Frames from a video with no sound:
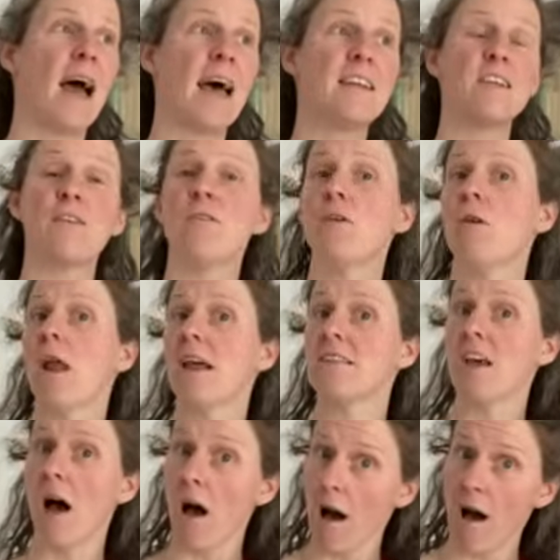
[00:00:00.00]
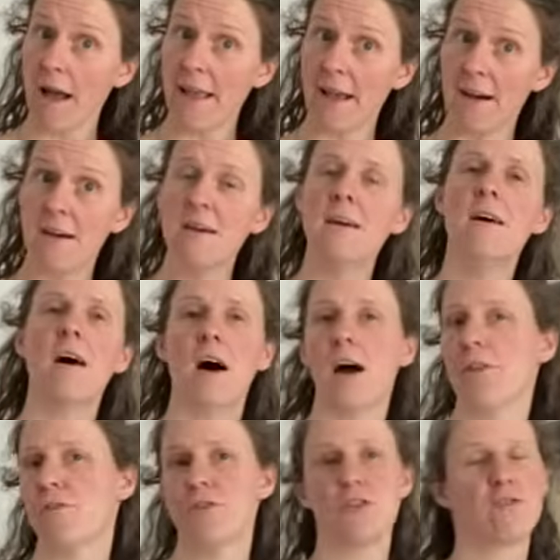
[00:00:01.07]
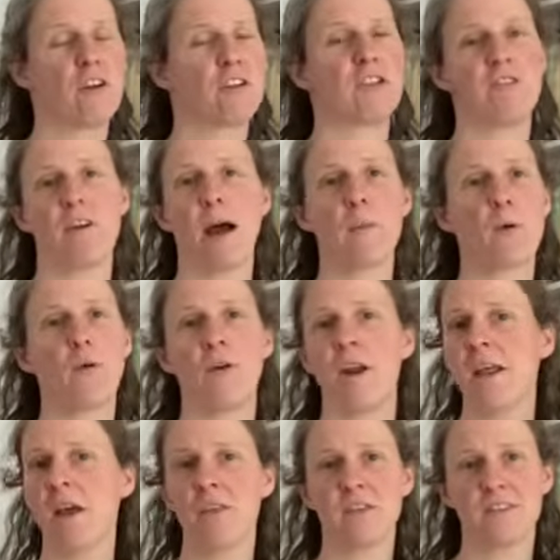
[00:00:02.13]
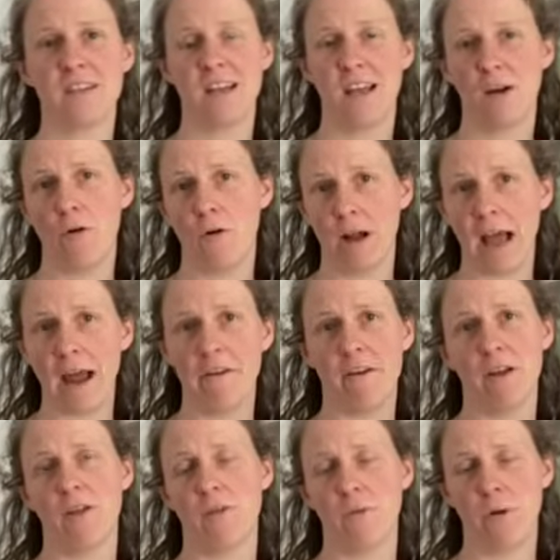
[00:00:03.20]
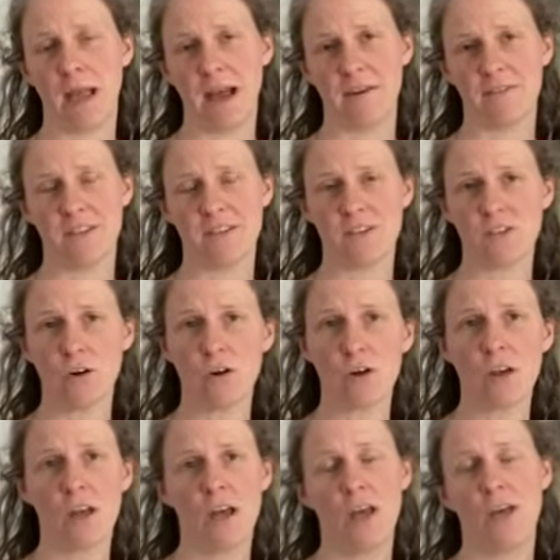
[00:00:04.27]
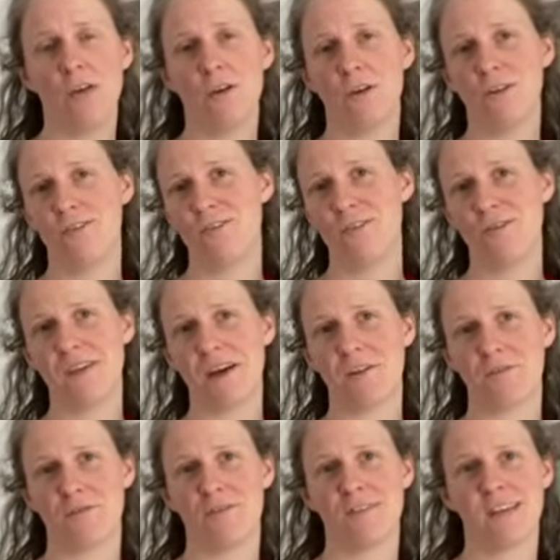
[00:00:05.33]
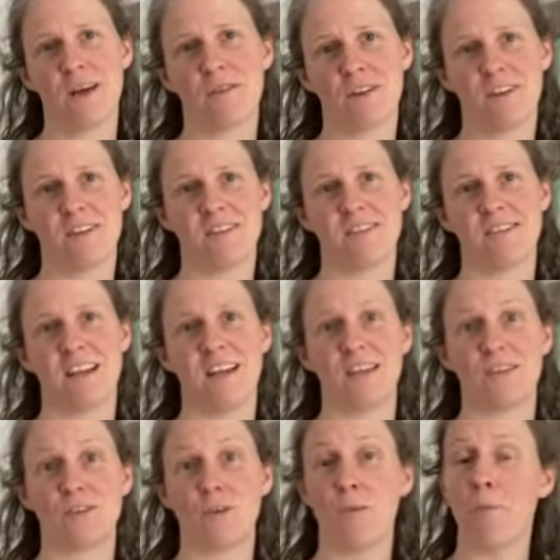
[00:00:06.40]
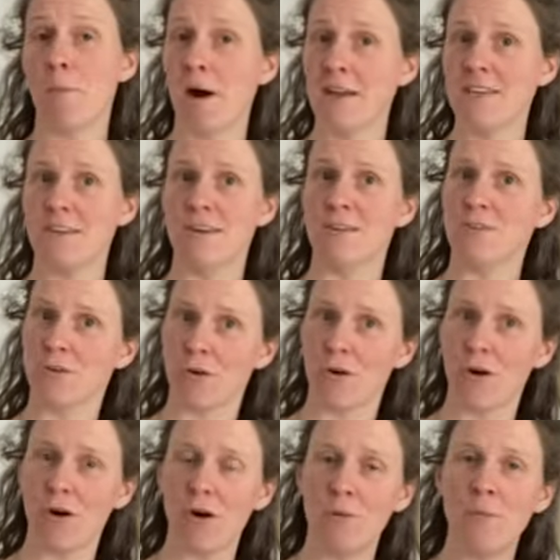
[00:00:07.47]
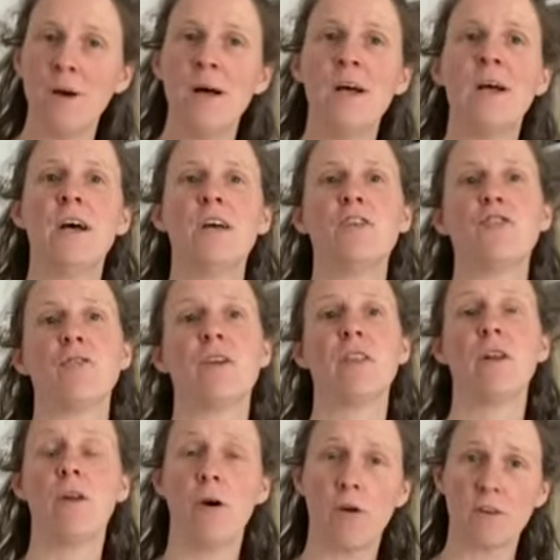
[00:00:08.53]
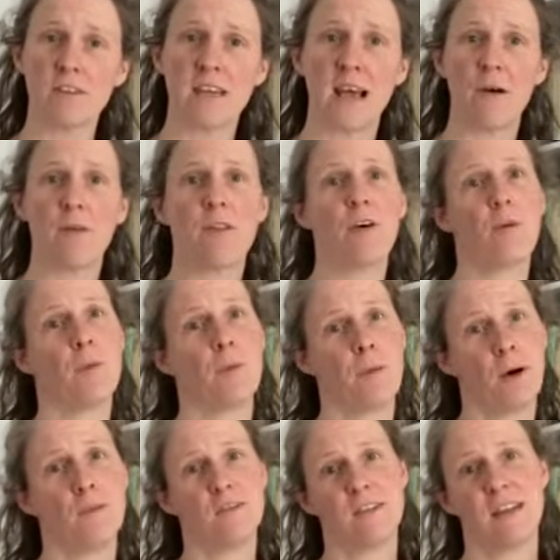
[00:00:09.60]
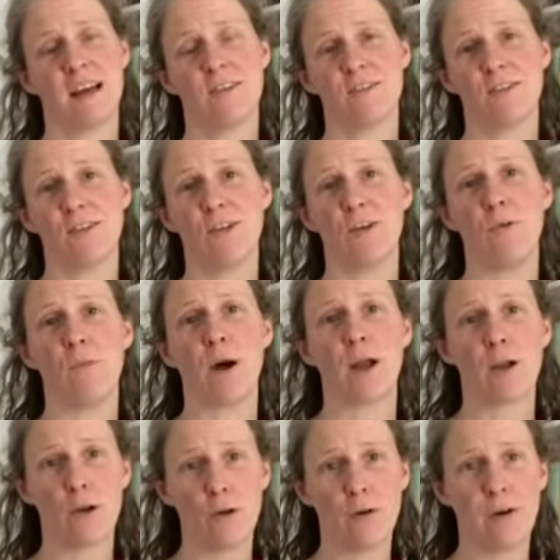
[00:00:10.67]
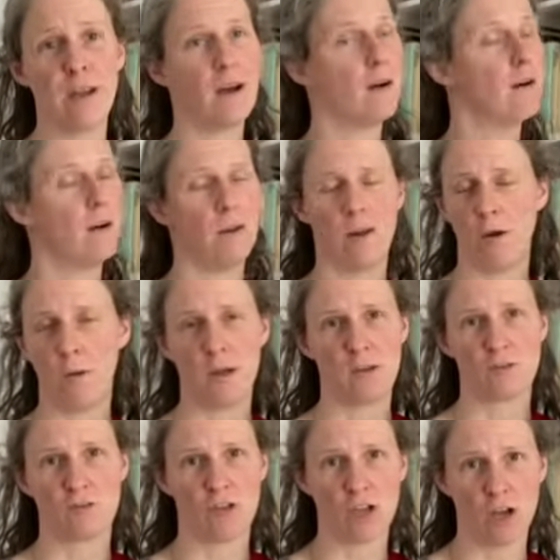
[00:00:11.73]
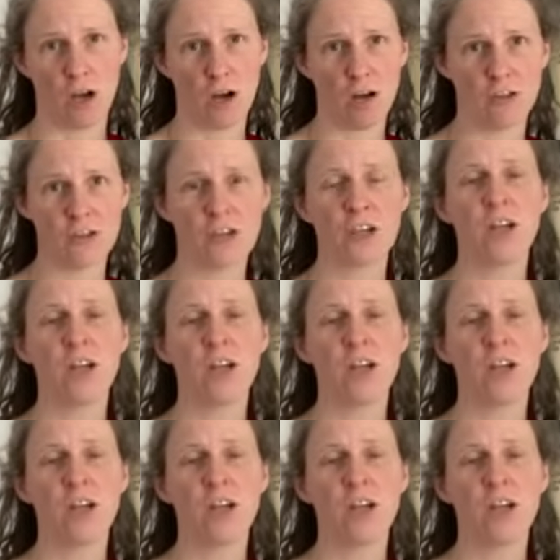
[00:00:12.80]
if you'd like to hire either a stretchy wrap or any other sling or carrier that we have in stock, you can do that through southlondonslings.myturn.com. During the lockdown, they'll be posted out to you by courier at no extra charge.